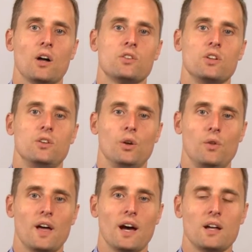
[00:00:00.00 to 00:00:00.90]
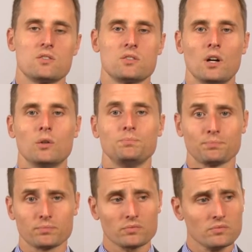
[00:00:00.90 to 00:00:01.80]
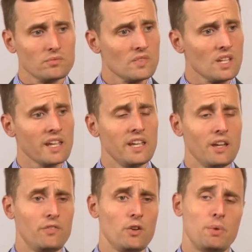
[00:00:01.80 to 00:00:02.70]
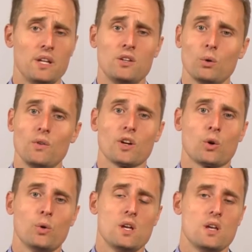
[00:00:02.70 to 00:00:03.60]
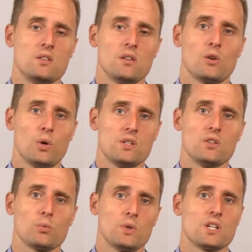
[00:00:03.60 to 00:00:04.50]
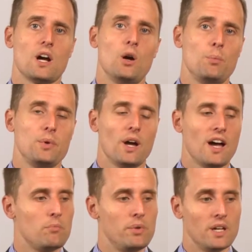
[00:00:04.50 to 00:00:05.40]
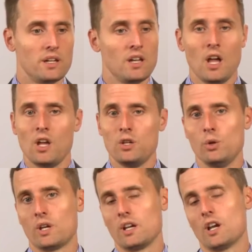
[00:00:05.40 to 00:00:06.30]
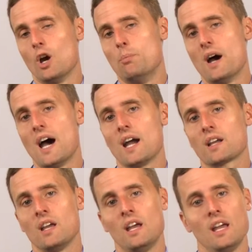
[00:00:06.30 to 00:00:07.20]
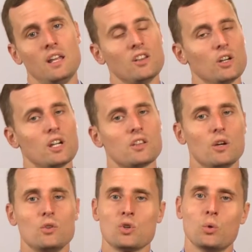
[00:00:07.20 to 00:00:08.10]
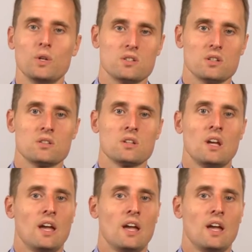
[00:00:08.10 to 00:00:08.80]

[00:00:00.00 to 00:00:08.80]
to do that. So if you've been doing the quizzes, which I hope you have been, you can go back and look at those quizzes